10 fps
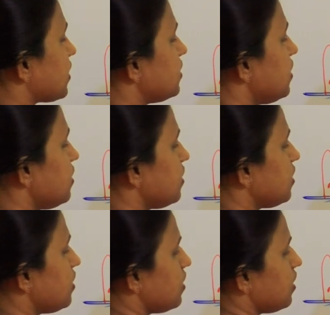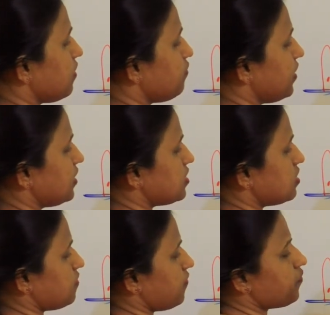at the
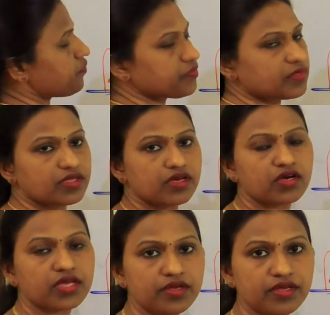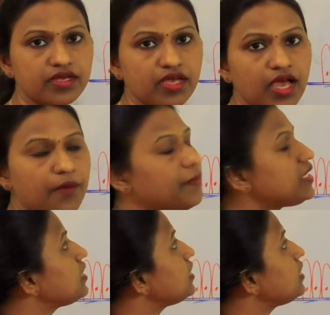base. Okay. But